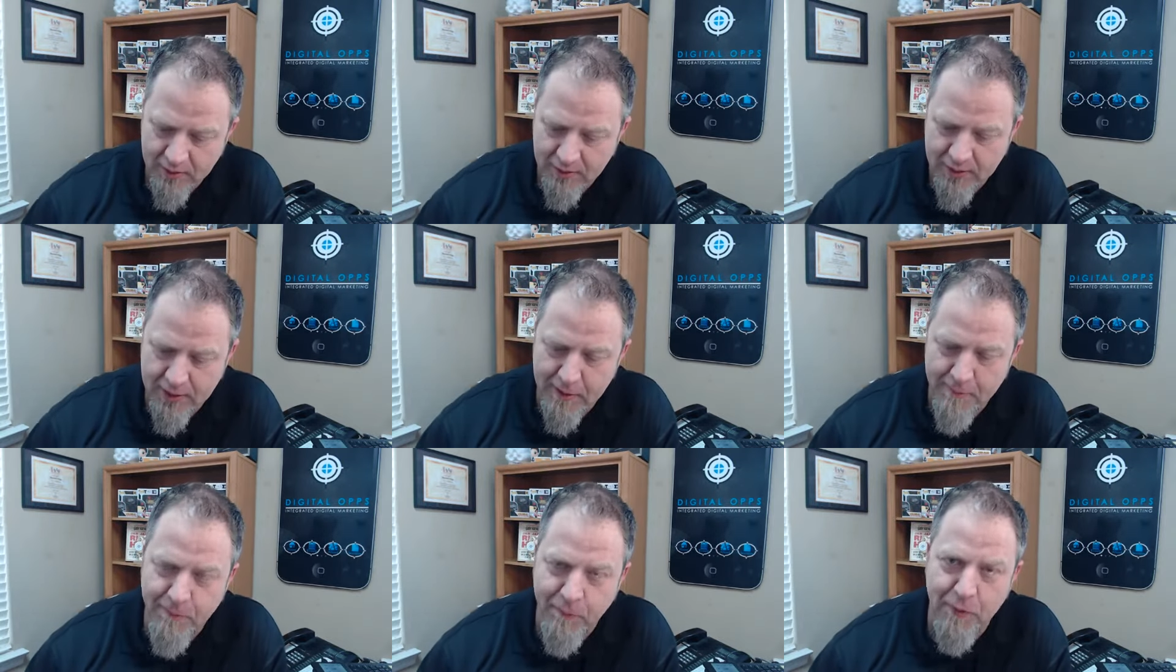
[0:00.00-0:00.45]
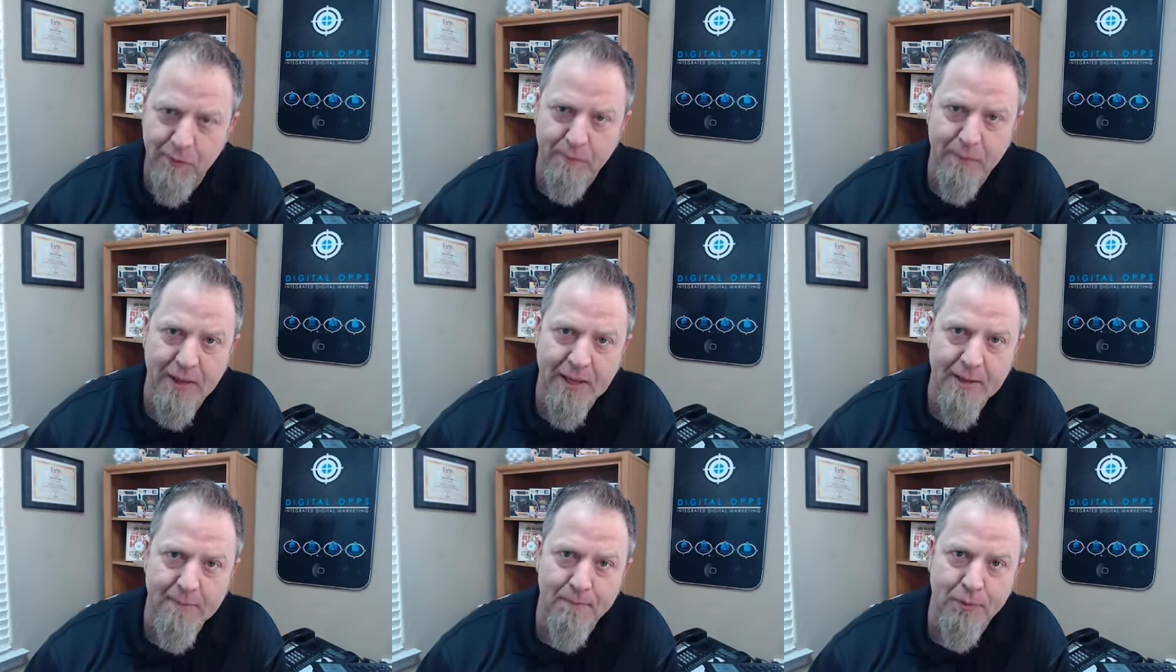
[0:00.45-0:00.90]
different
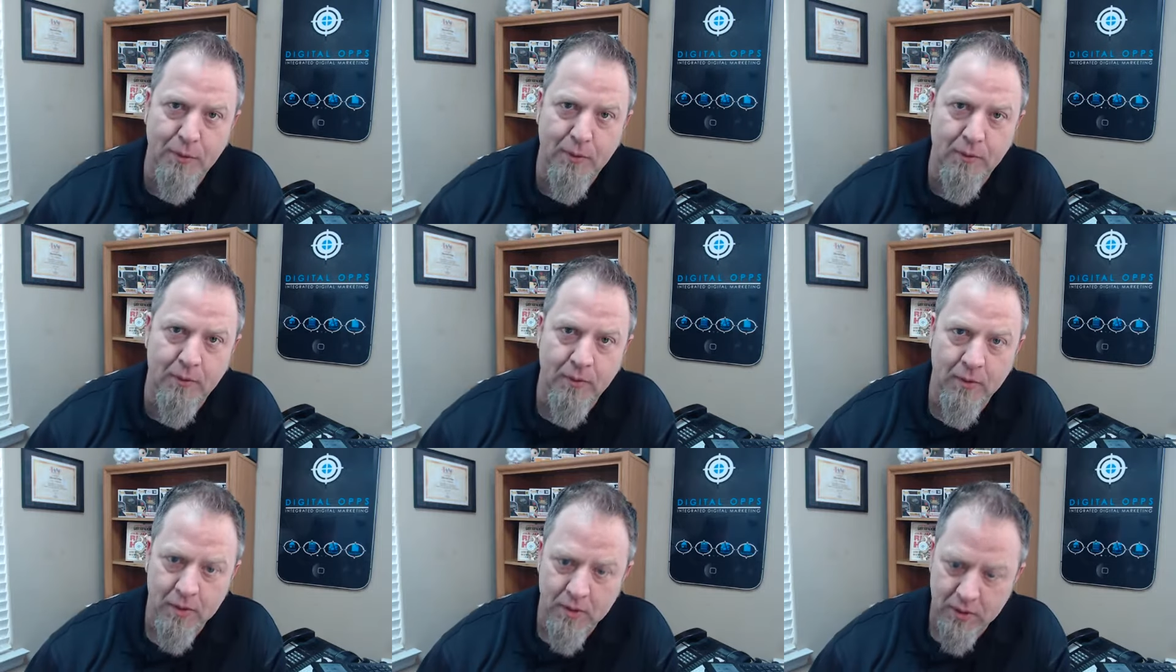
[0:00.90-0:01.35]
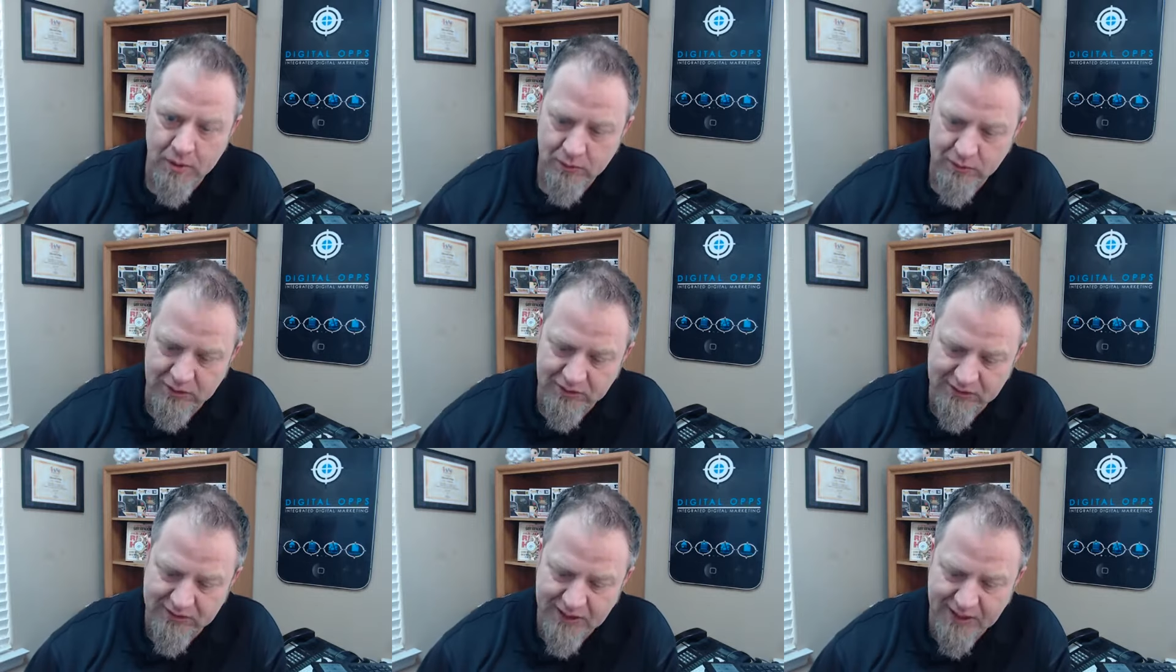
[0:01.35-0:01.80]
people
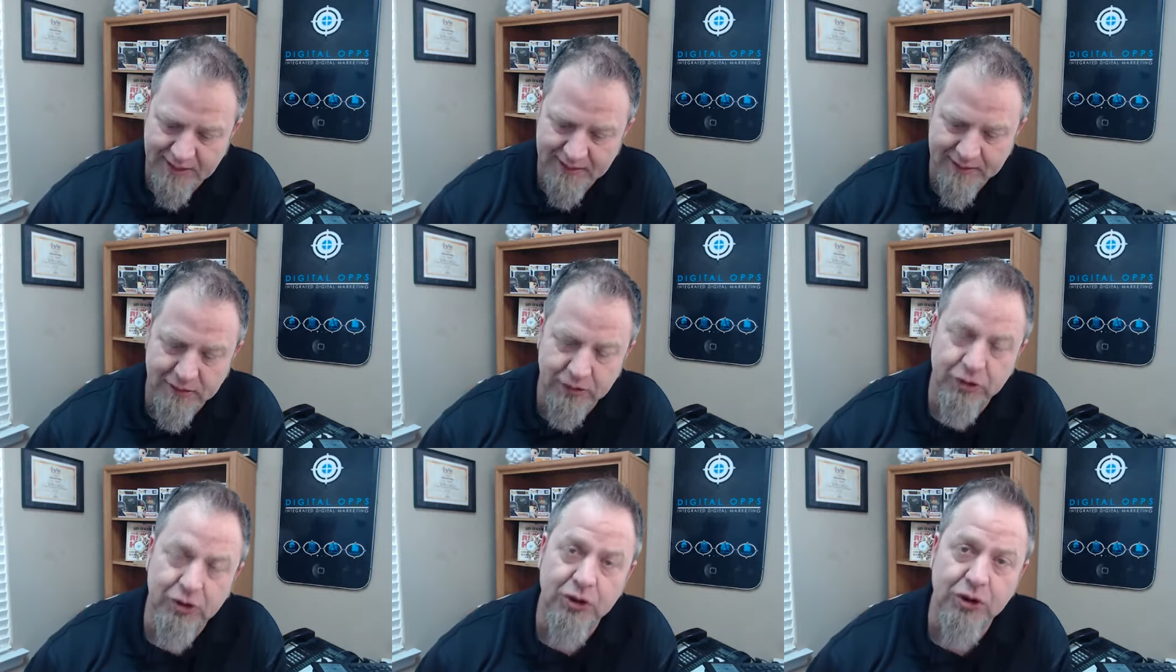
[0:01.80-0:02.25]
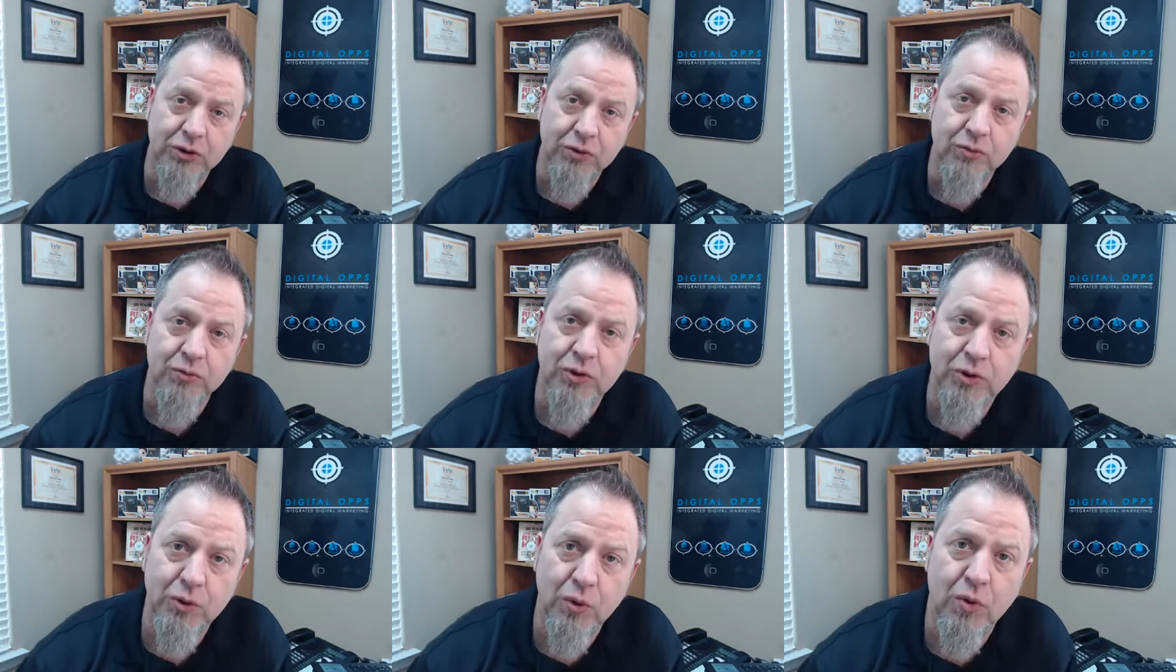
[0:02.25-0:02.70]
decide to
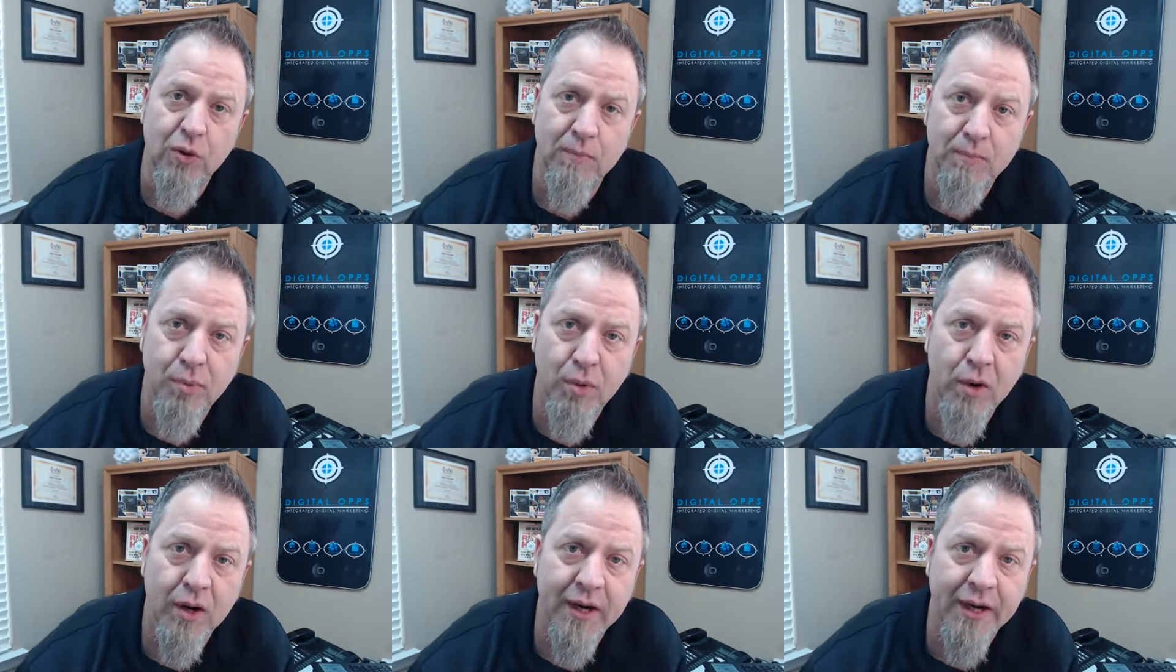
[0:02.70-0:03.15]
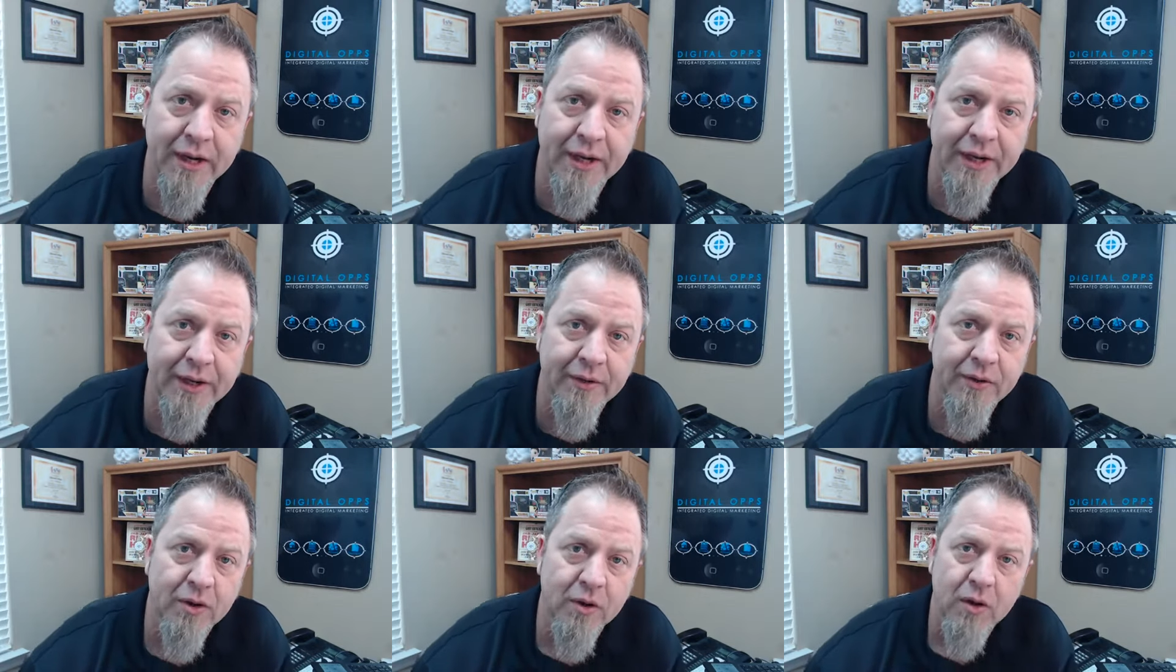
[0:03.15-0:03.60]
choose your
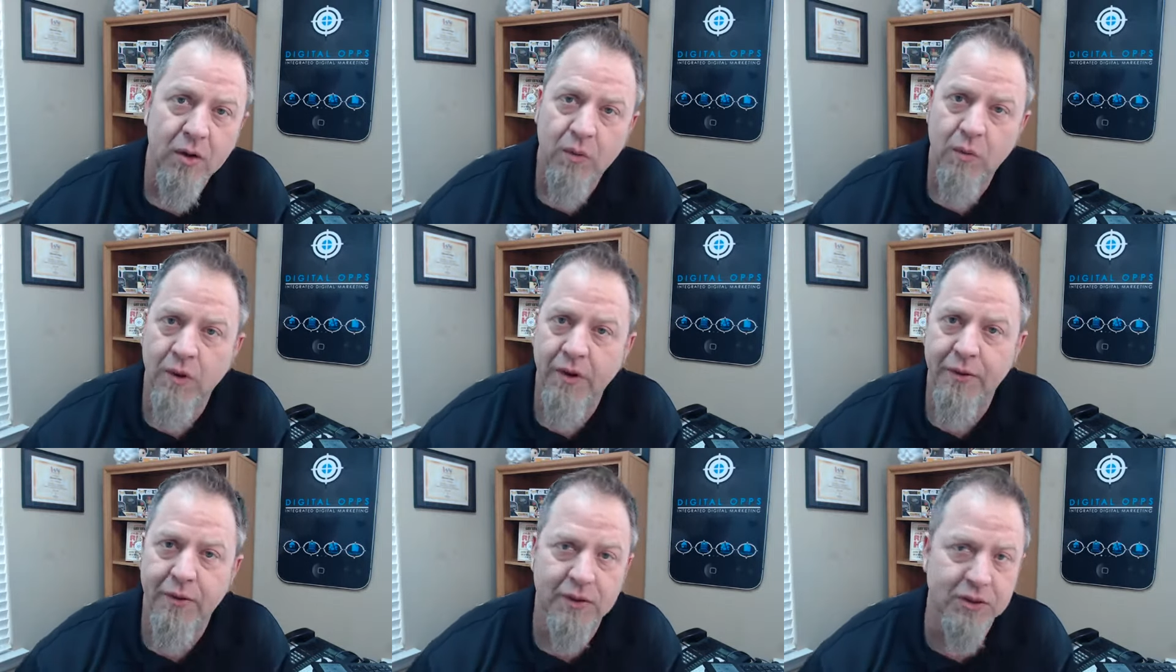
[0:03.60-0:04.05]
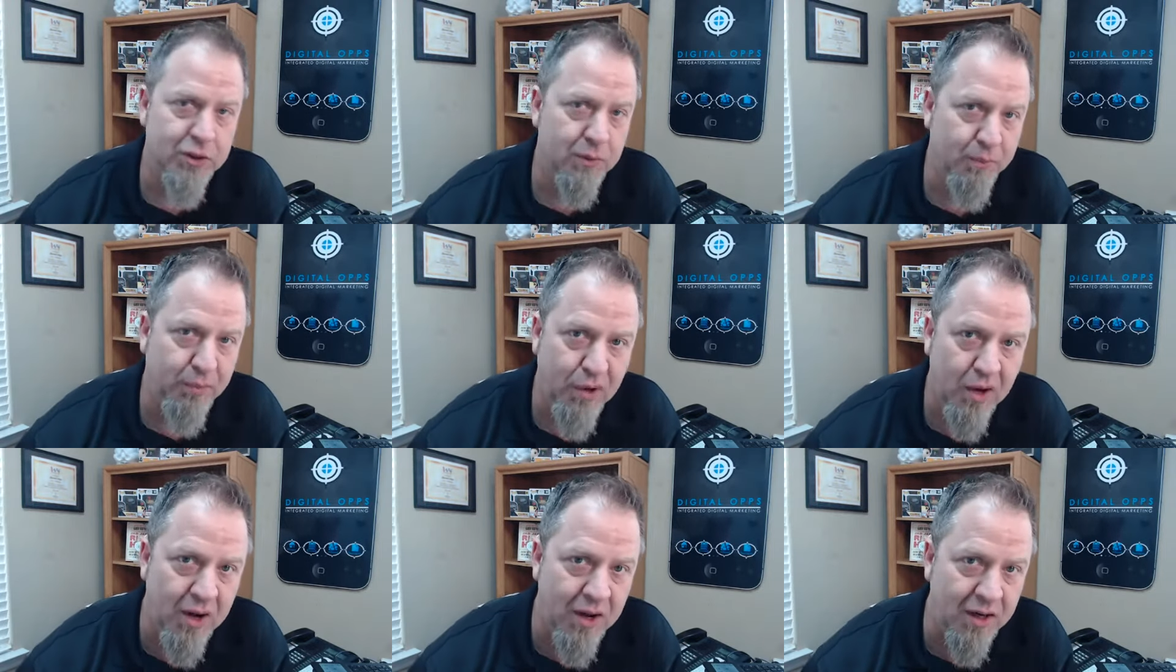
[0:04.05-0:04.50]
brand whether it's a
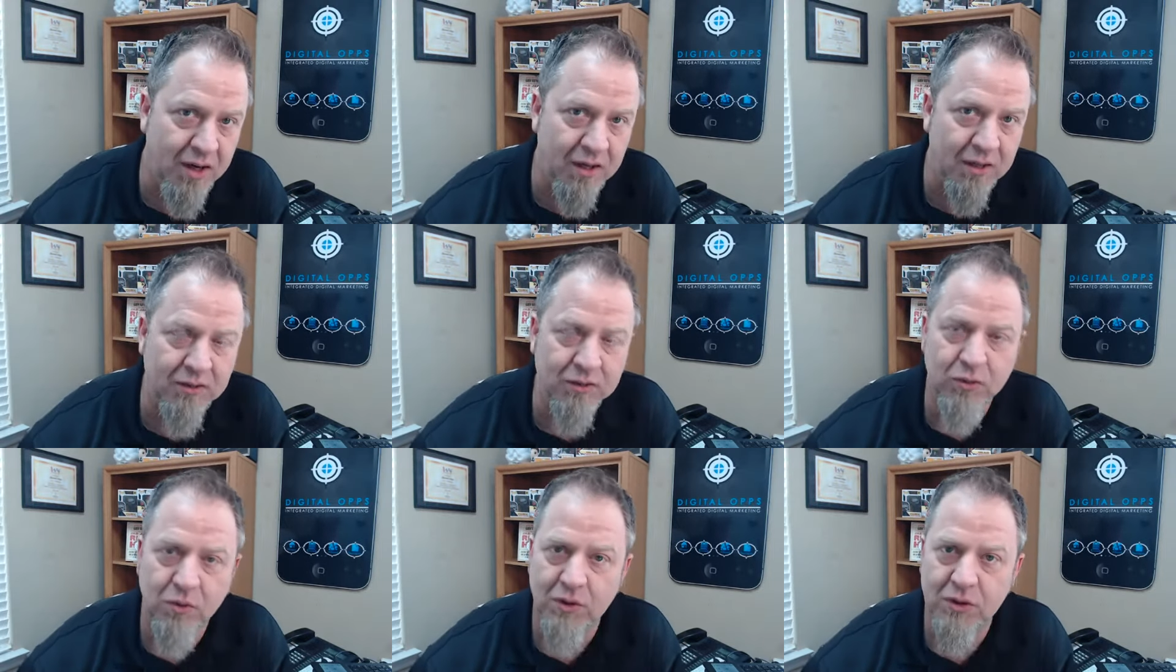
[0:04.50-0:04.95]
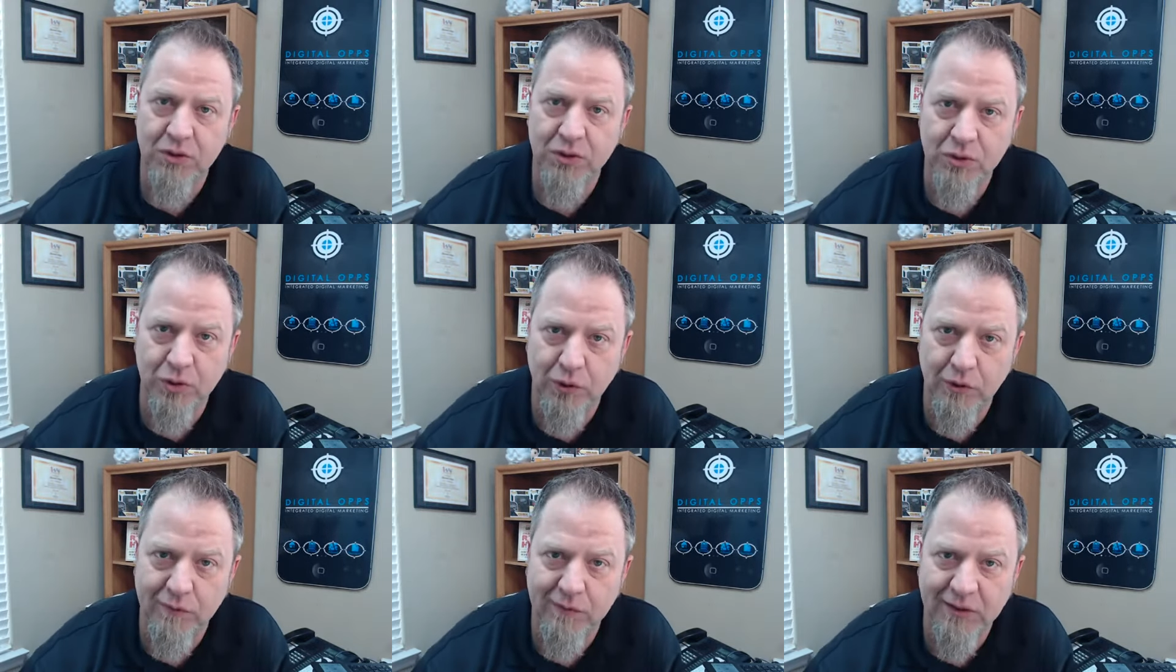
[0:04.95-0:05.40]
product or a
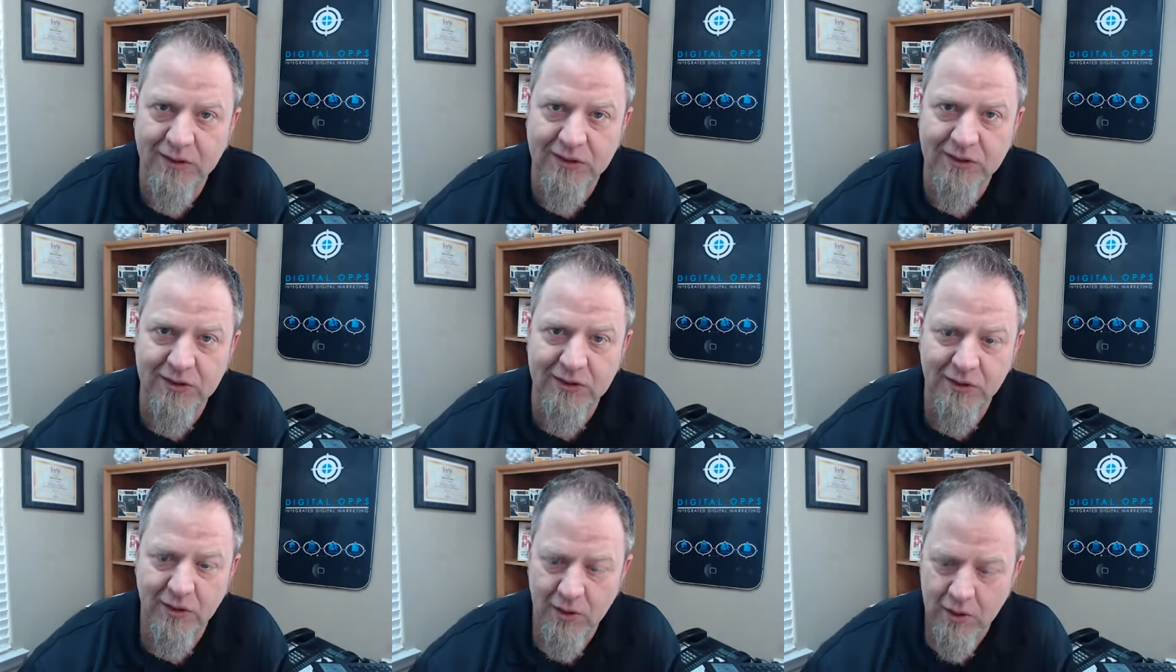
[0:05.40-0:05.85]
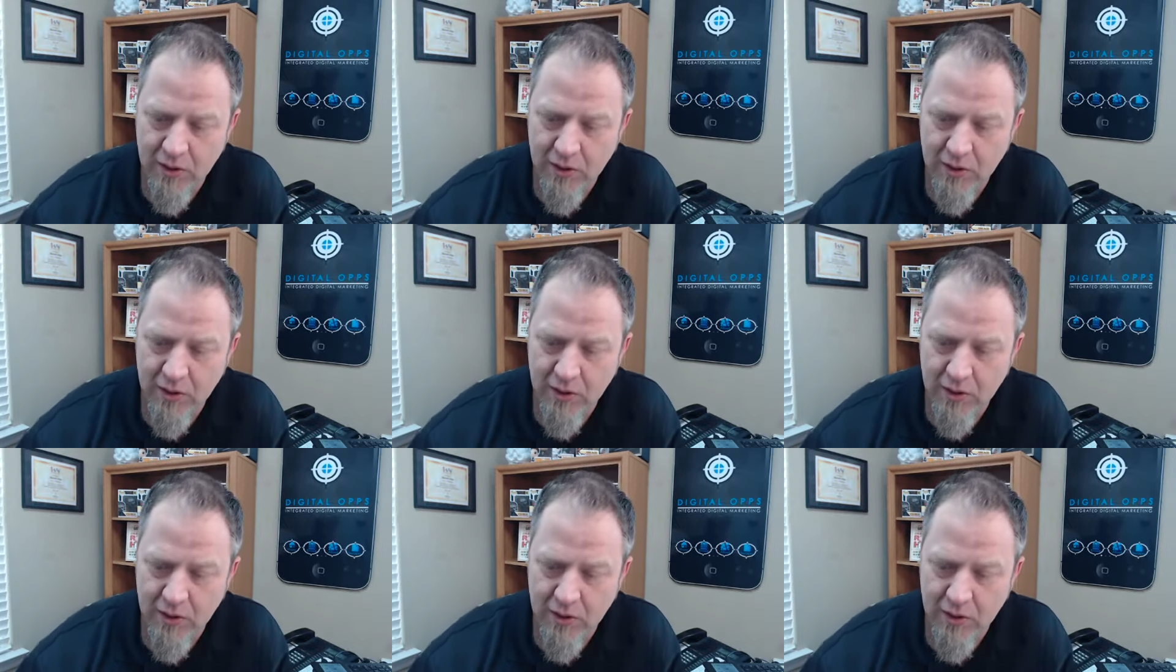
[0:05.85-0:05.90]
service